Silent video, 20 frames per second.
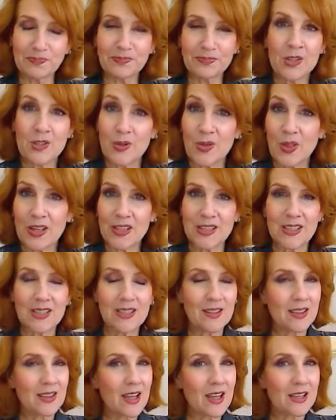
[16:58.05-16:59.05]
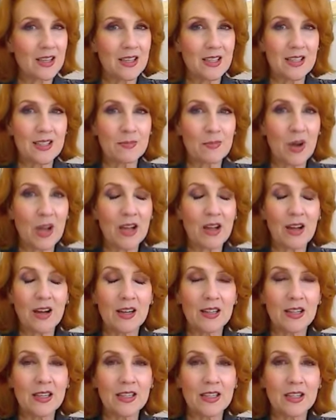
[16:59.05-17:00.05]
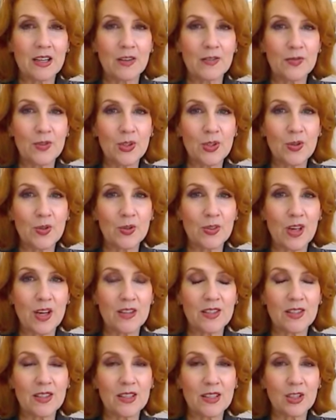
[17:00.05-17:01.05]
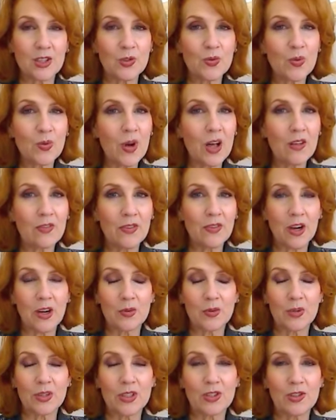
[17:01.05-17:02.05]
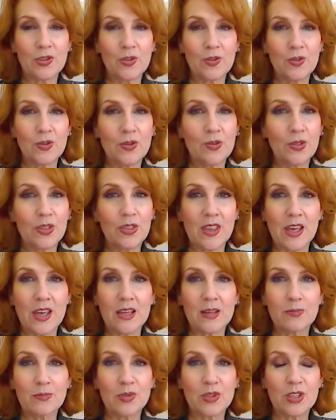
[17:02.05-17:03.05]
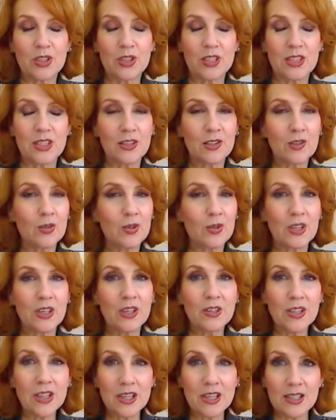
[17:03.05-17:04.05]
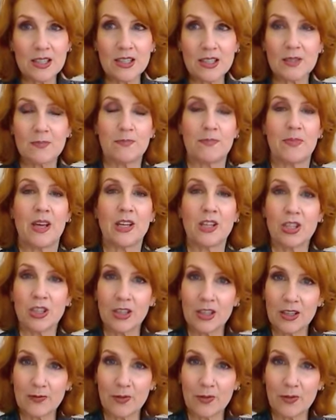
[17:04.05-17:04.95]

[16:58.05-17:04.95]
So that's it. That is my highlights of 2012. I want to thank Brigitte and Cornelia especially